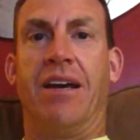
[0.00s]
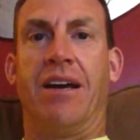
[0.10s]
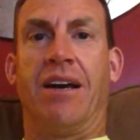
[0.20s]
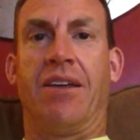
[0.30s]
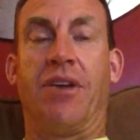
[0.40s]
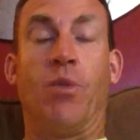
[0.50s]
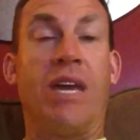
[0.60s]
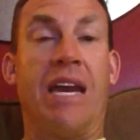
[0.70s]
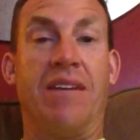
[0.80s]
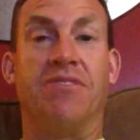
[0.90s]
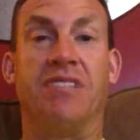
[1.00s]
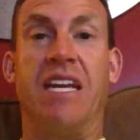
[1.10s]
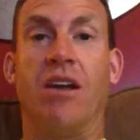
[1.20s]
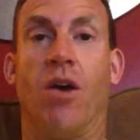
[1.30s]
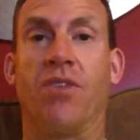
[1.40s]
that we have
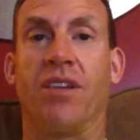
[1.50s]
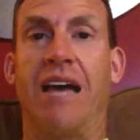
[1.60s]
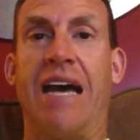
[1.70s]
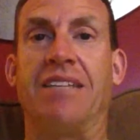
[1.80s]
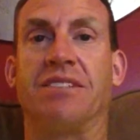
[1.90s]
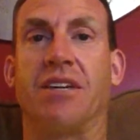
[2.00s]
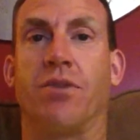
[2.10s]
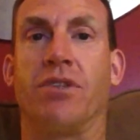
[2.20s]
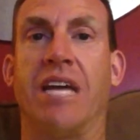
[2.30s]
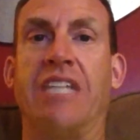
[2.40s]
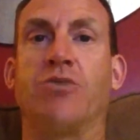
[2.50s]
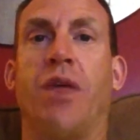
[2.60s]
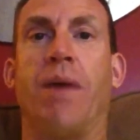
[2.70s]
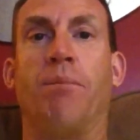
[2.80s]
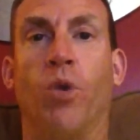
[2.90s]
seen over the last several days where
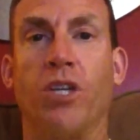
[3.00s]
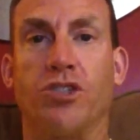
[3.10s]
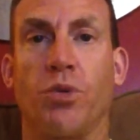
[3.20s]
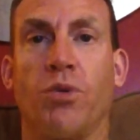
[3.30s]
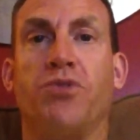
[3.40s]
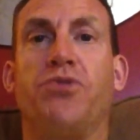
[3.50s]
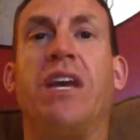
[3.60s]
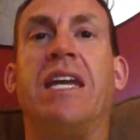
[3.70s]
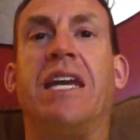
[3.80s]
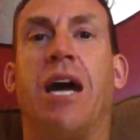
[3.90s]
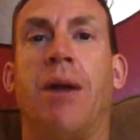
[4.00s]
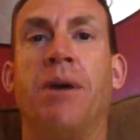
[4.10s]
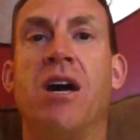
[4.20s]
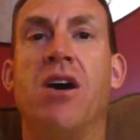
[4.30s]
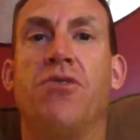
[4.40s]
that moisture was feeding
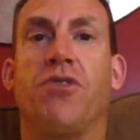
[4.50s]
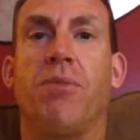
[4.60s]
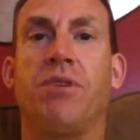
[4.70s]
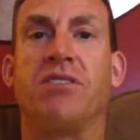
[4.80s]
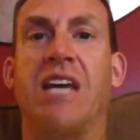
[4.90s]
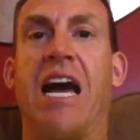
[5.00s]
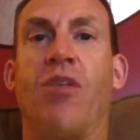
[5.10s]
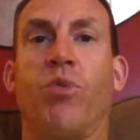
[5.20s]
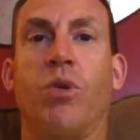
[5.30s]
up from the south.